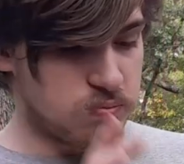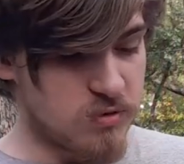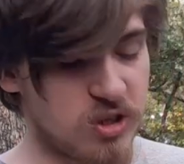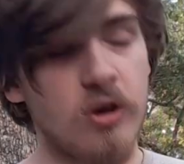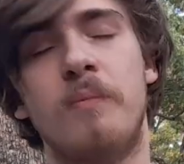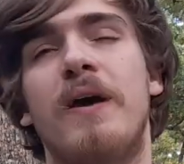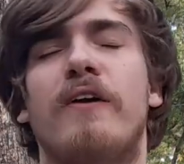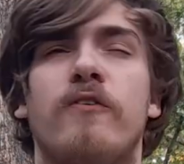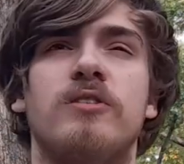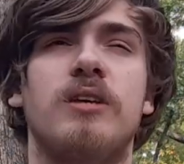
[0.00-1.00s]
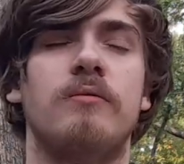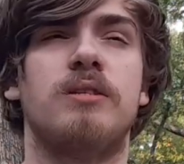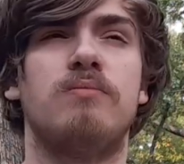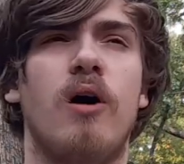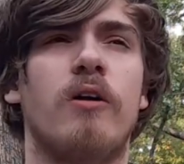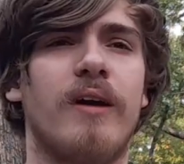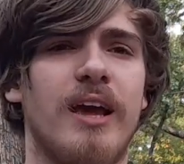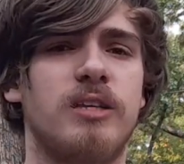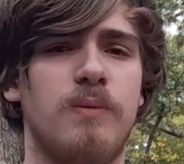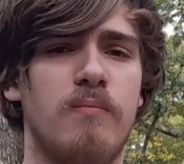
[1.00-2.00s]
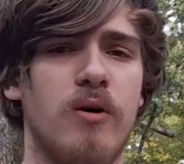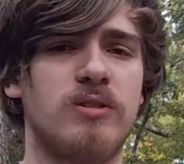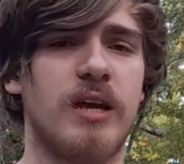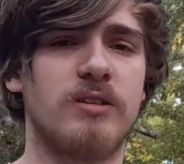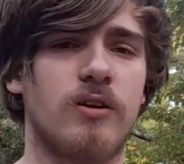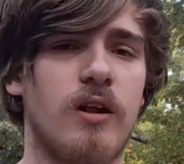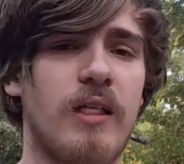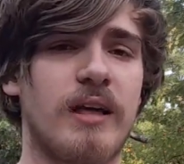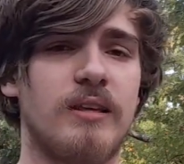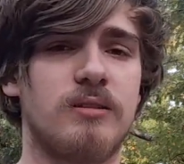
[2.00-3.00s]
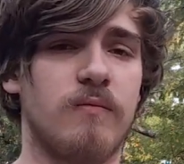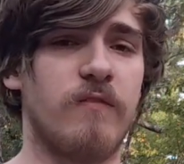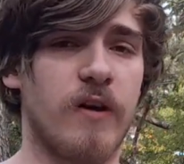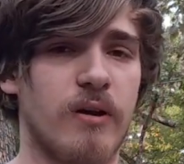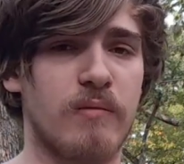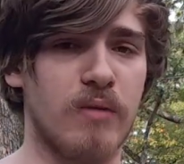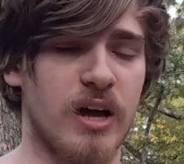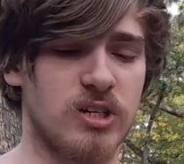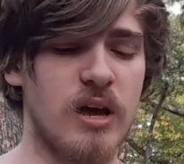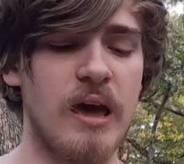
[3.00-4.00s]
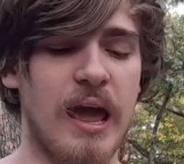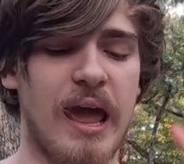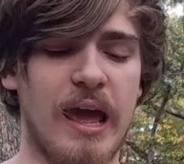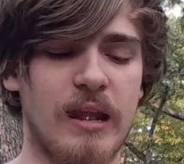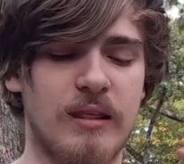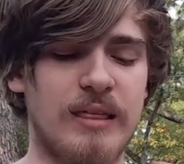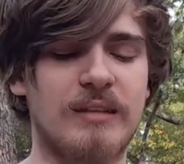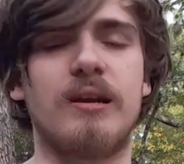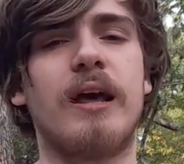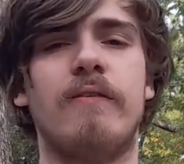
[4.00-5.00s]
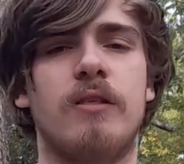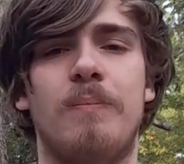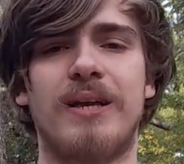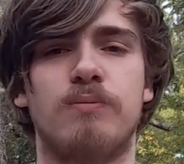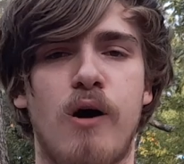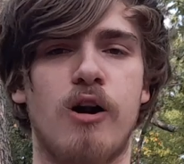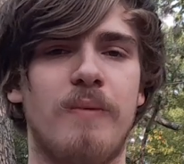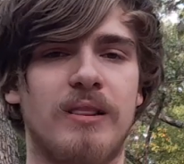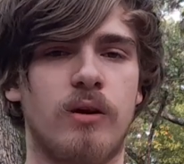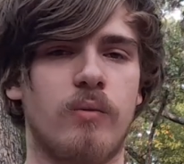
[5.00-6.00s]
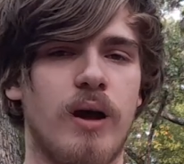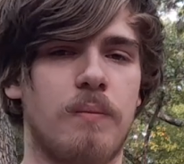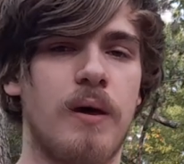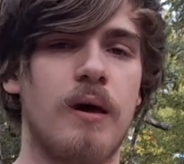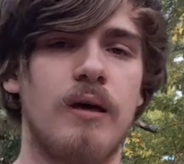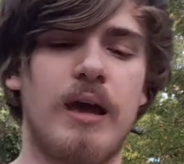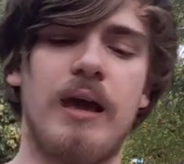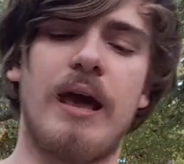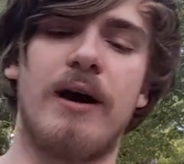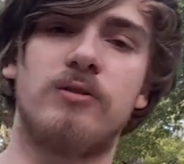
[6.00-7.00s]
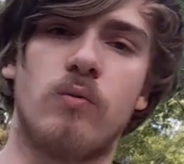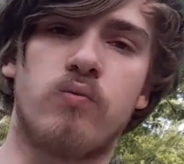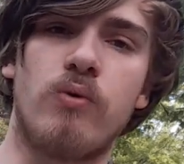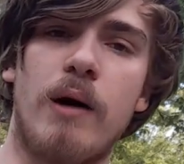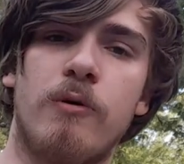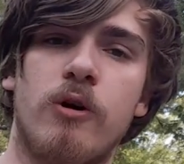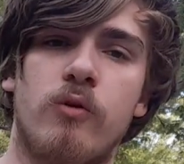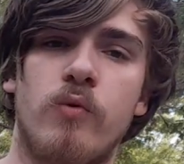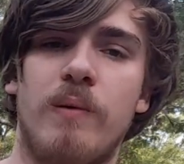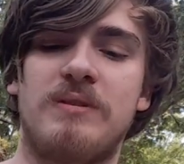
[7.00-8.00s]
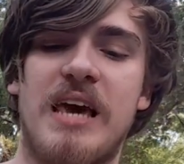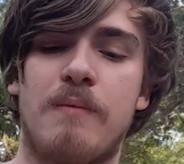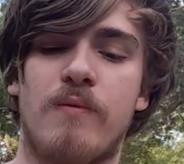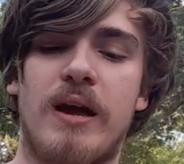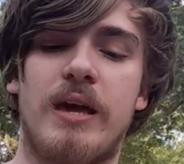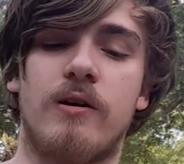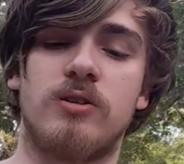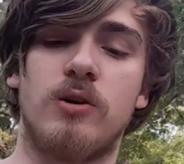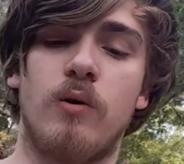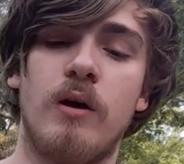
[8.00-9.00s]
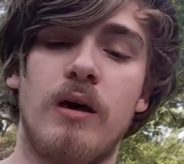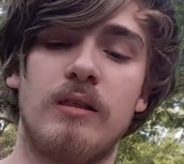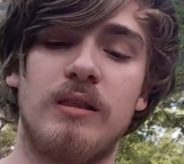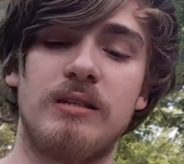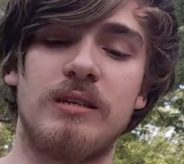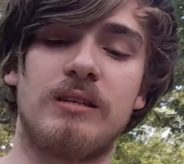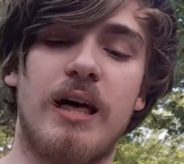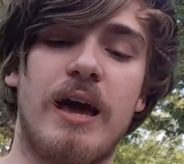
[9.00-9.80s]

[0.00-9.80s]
too big for some smaller hands, but most hands are going to like this very much. And that's not even the best part about the grip. It has rubber grip tape right here. So this is